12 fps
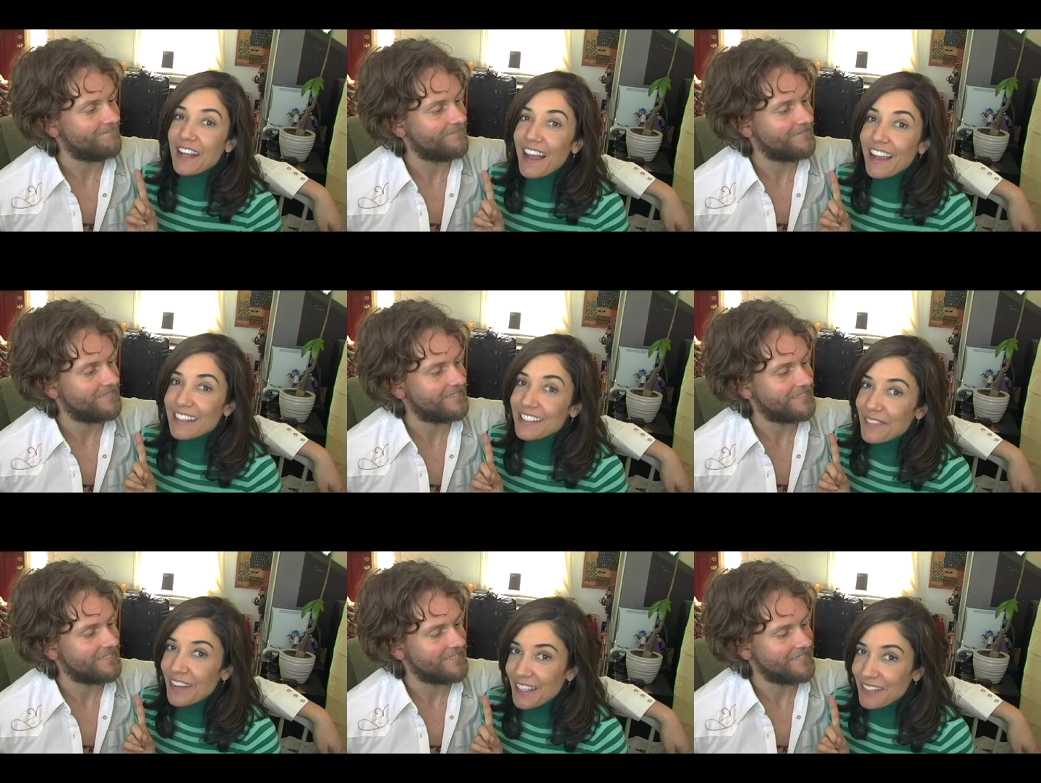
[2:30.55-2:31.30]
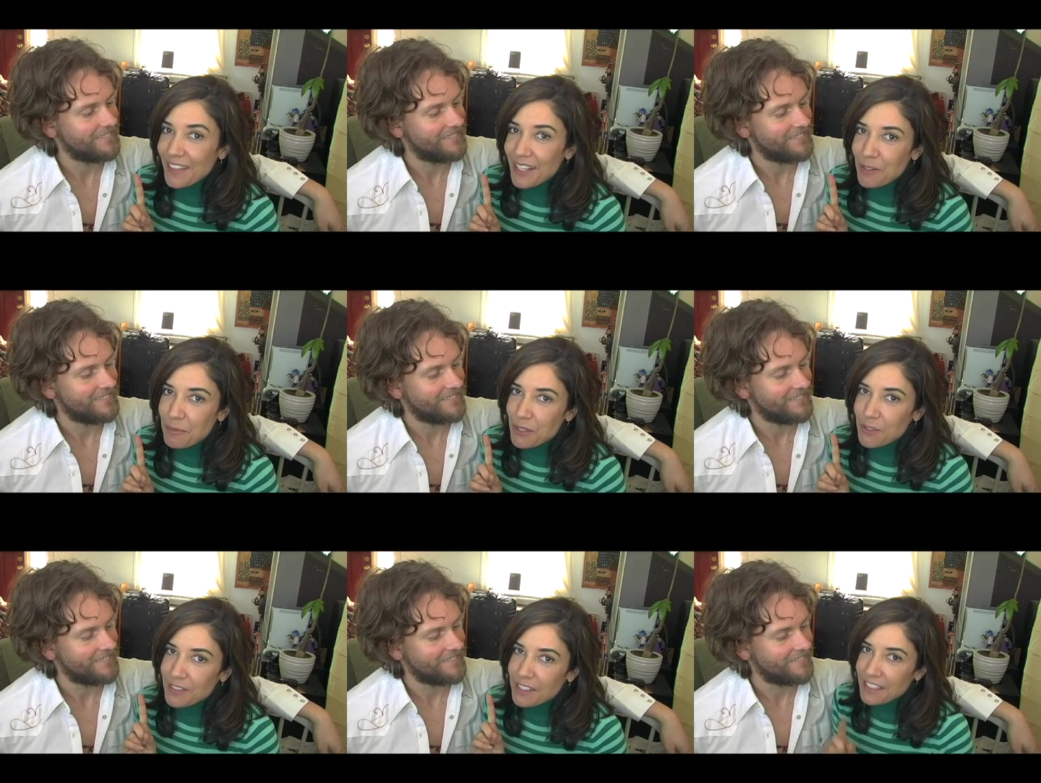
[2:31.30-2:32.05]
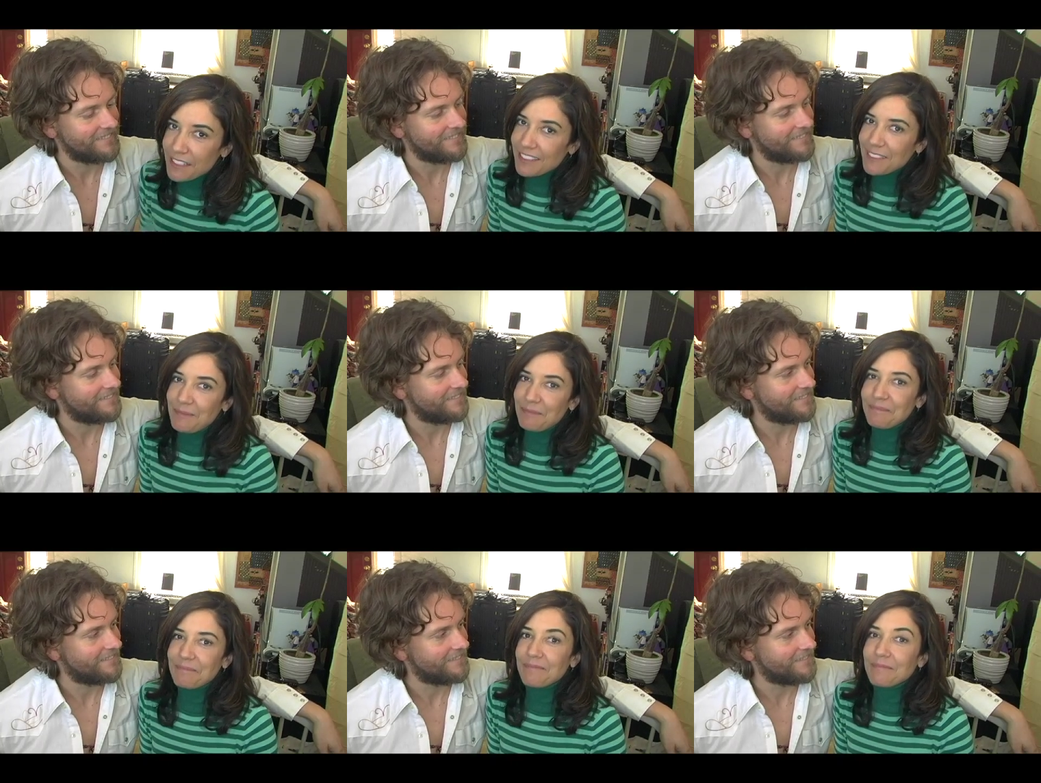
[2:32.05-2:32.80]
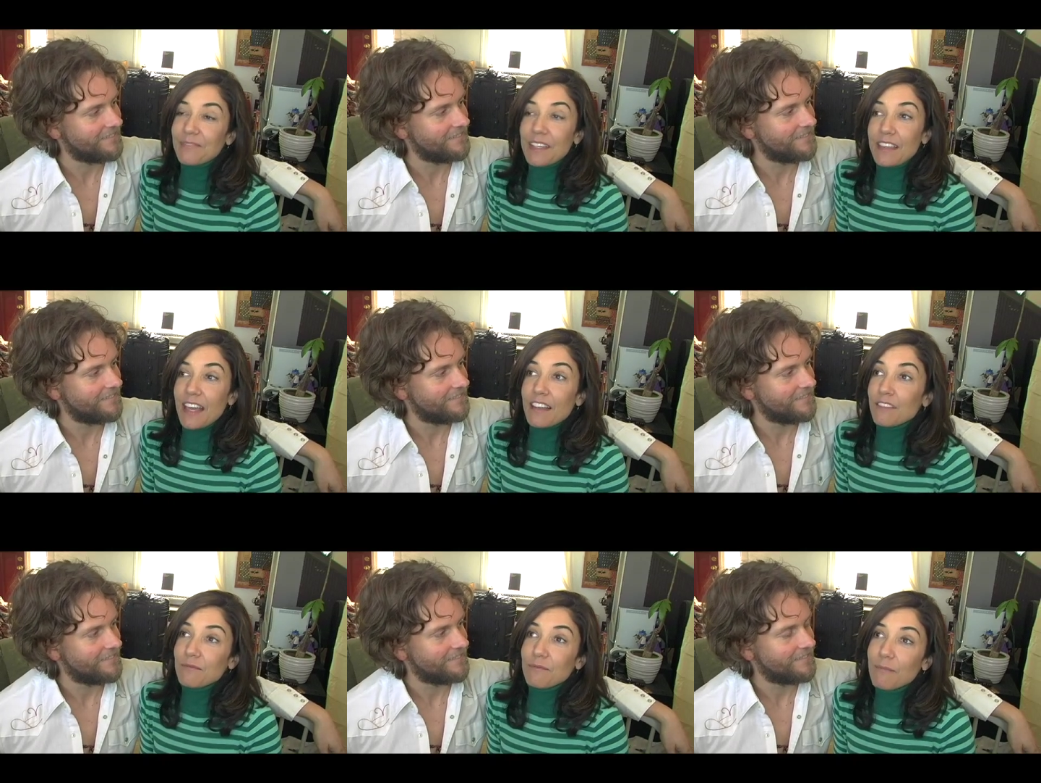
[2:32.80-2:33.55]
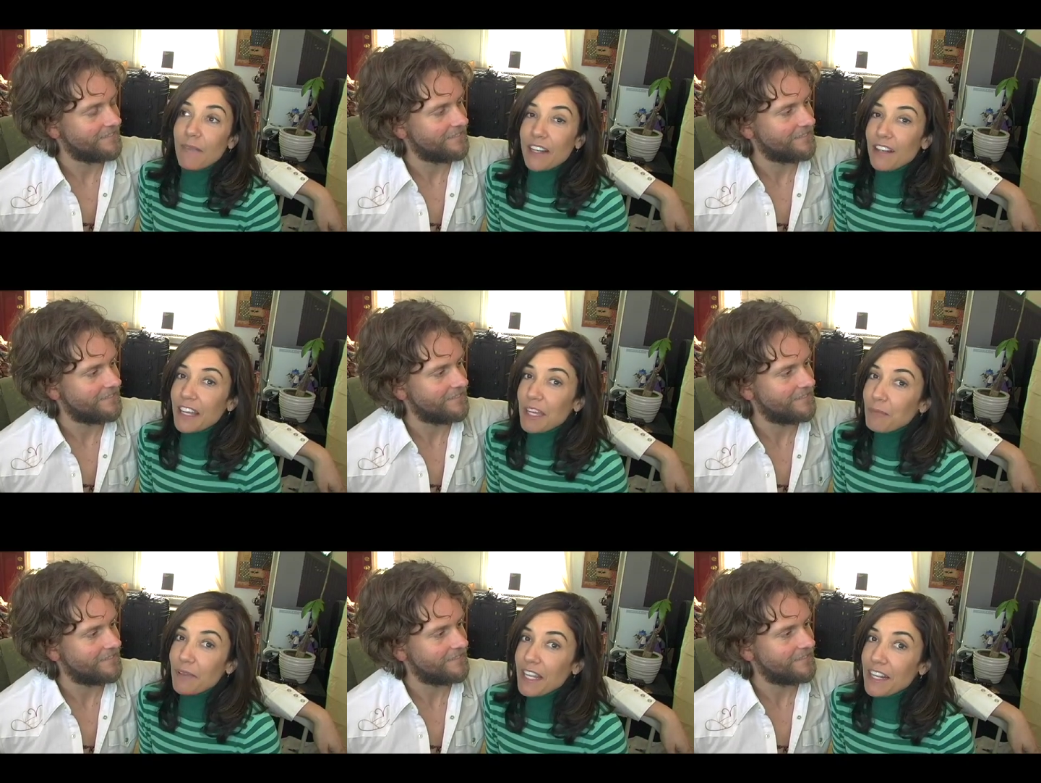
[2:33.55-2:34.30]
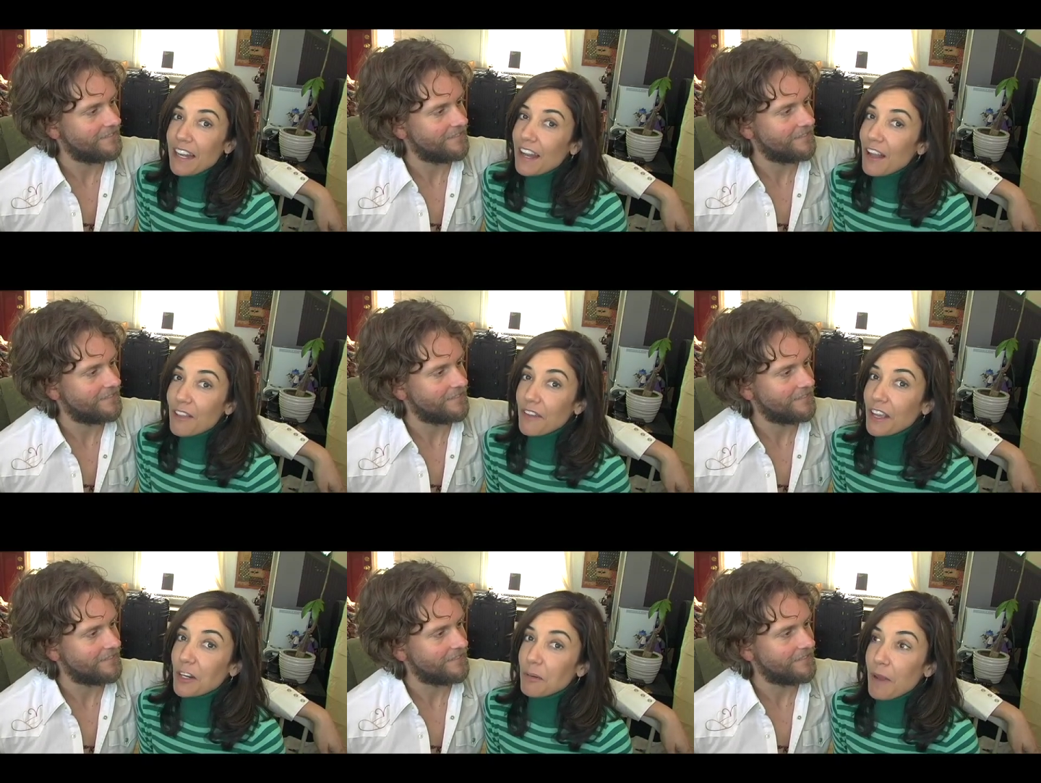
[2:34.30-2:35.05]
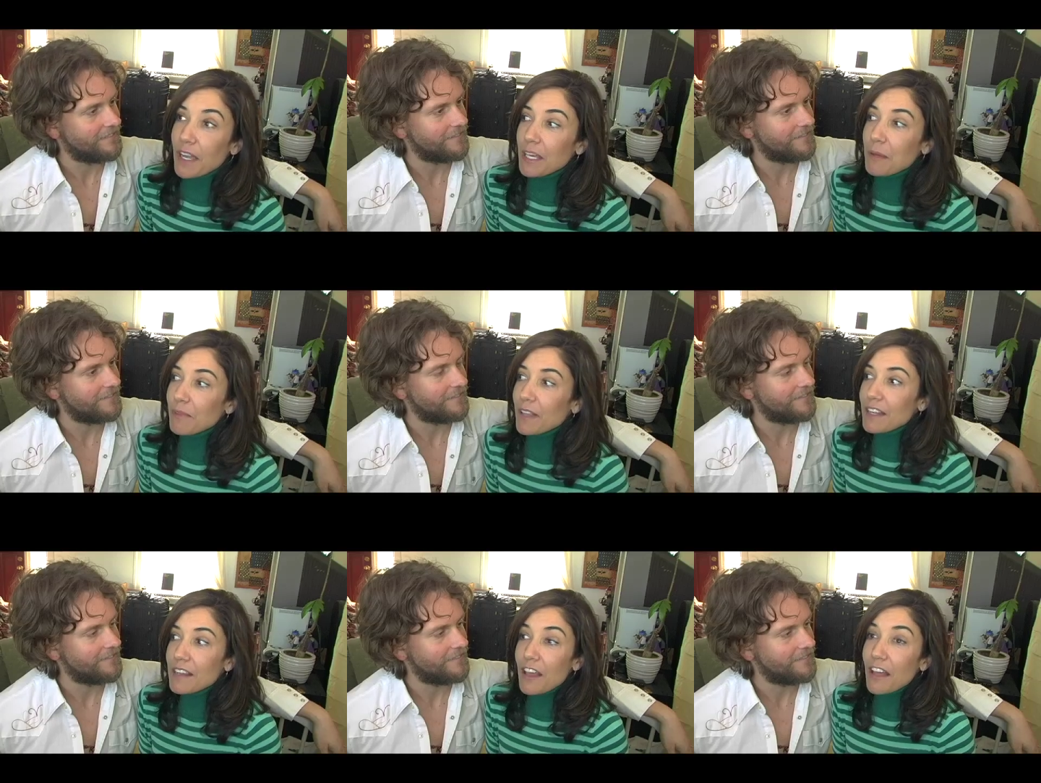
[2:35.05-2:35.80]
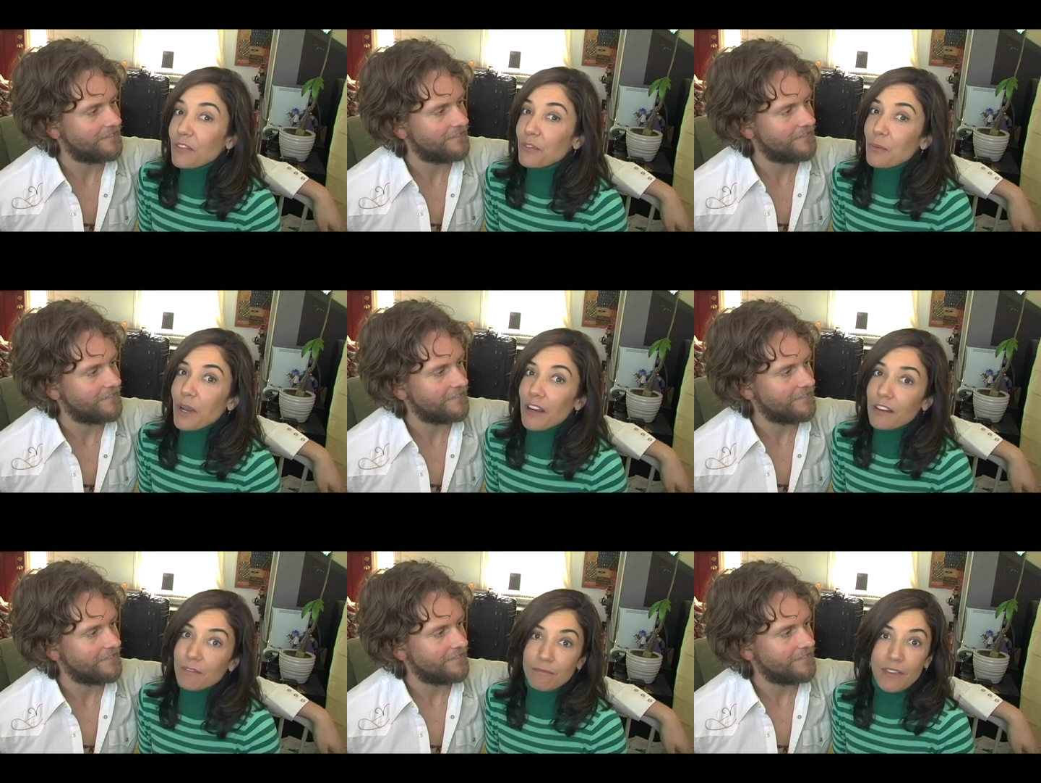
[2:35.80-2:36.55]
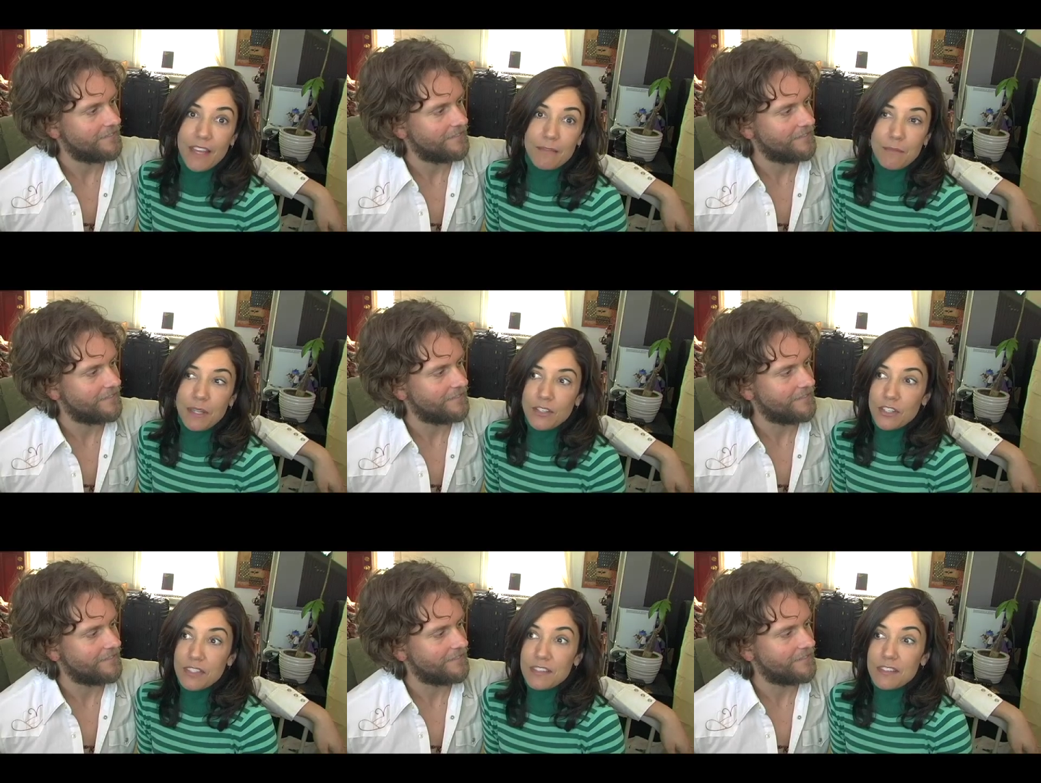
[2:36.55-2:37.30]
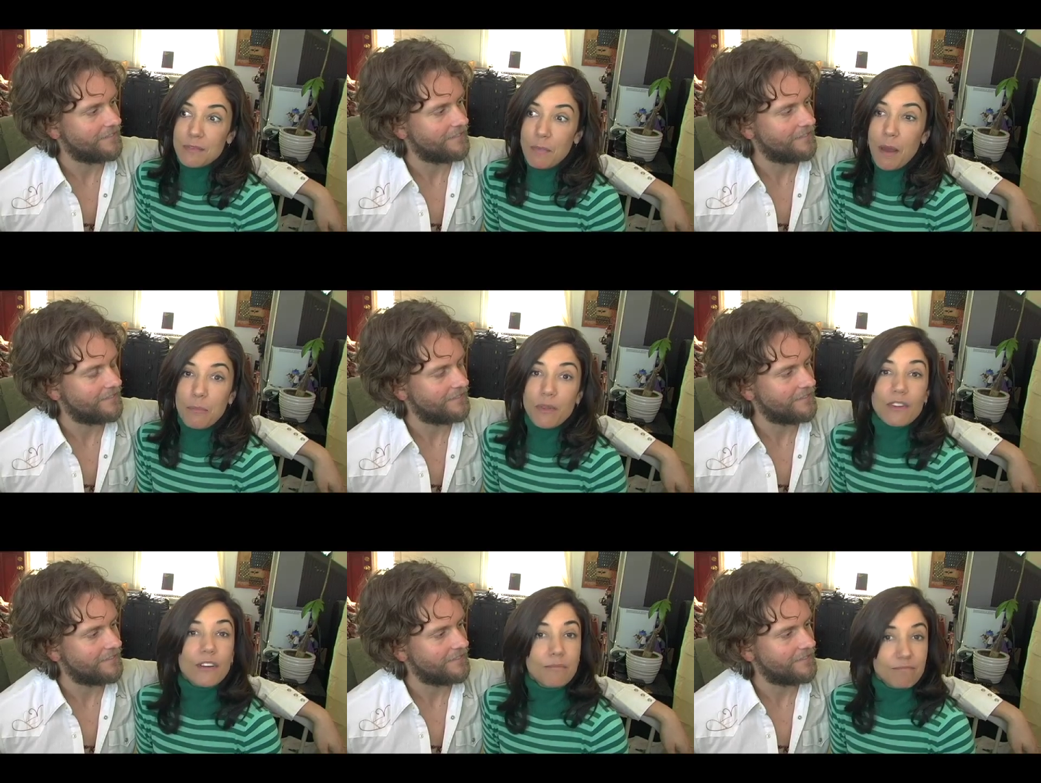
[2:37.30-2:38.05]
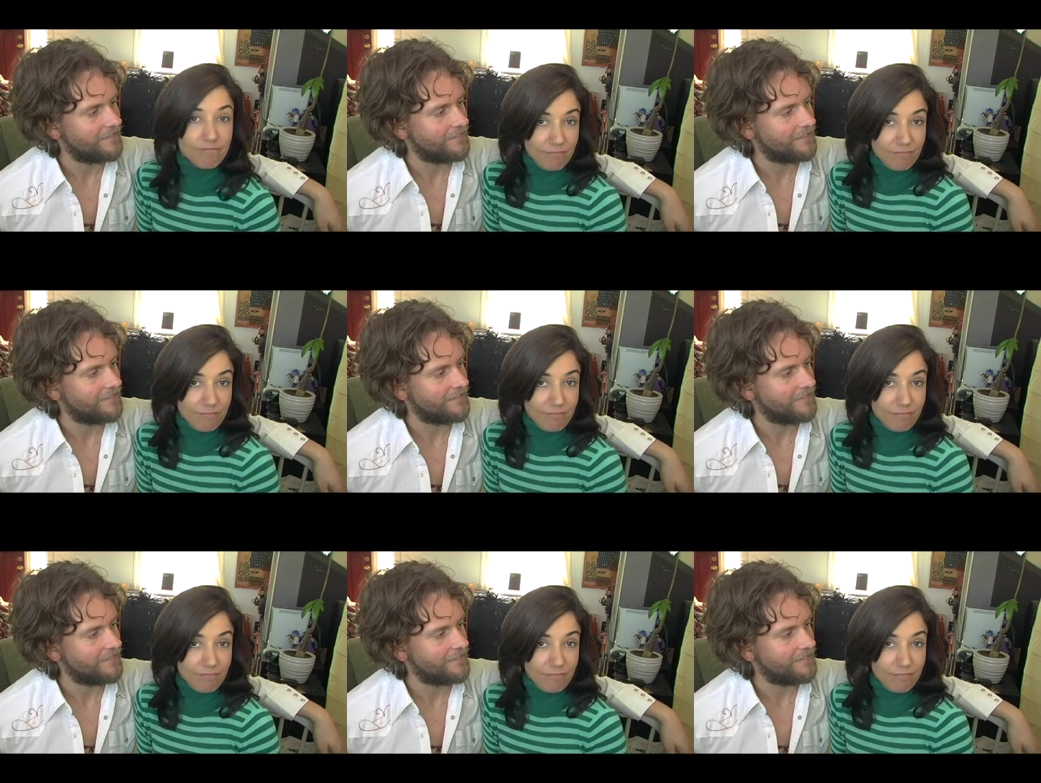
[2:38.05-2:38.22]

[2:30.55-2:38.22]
Speaker 1: kind of elevator music that might not get played in an elevator, might get played elsewhere and be just as popular